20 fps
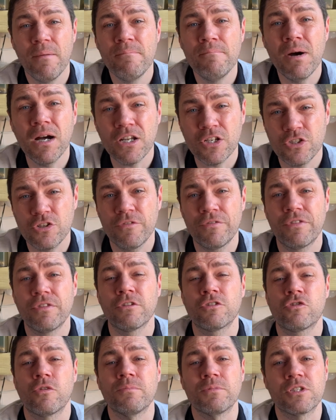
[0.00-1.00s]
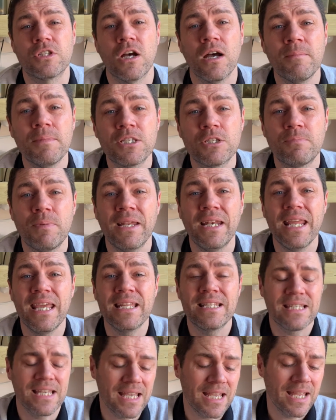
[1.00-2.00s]
much of the shrimp's time is spent
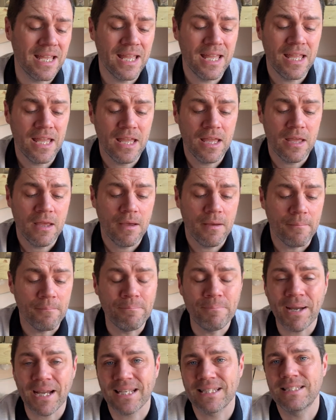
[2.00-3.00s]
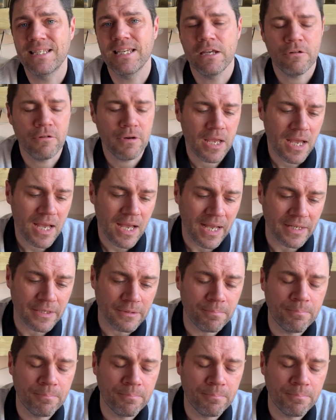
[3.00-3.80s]
eating bacteria and